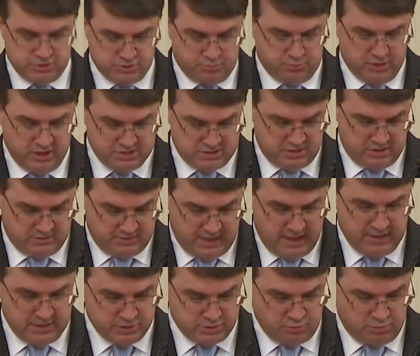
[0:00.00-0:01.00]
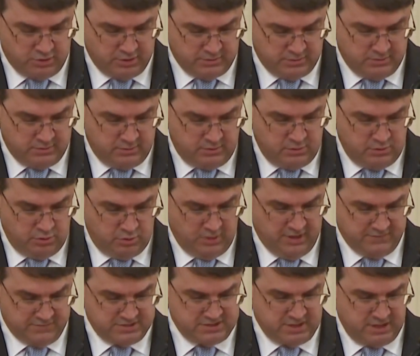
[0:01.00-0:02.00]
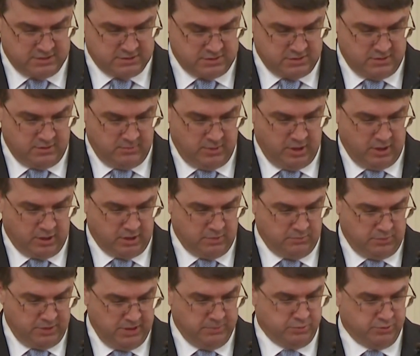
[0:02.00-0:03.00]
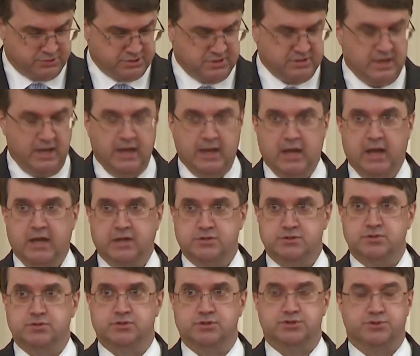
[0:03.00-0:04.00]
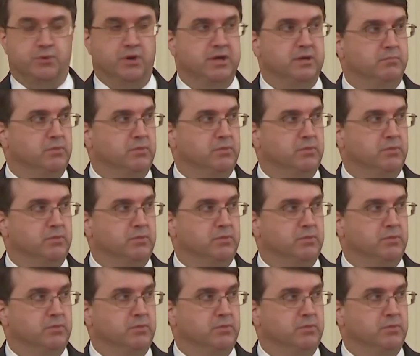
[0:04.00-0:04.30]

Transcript: Mr. President, that is what you have sent to the American people today and to the 20